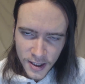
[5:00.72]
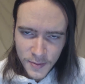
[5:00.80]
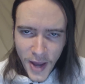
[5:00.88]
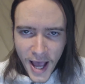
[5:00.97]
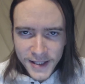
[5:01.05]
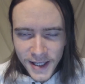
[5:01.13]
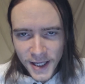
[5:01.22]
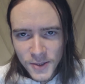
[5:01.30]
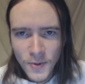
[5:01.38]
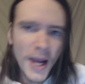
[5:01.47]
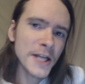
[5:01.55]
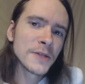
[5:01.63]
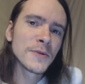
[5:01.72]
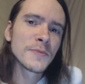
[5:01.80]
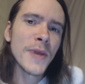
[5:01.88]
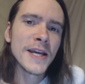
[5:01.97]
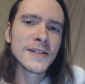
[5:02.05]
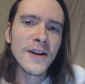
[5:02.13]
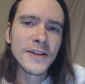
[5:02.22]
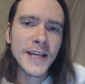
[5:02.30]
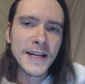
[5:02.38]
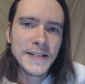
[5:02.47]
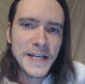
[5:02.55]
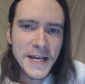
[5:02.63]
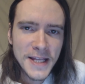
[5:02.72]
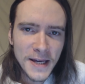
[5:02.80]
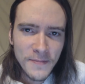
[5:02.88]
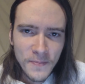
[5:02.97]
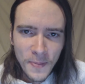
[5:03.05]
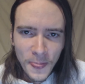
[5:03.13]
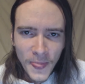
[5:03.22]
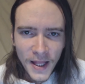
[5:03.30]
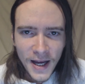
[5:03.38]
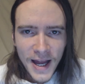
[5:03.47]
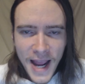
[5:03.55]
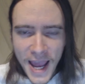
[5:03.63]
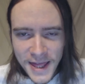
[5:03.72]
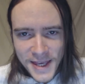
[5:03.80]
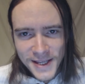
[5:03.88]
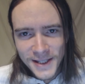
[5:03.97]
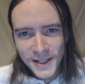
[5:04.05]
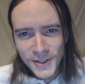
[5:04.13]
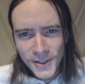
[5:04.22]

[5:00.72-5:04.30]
Because Pascal's wager was based on the idea that an atheist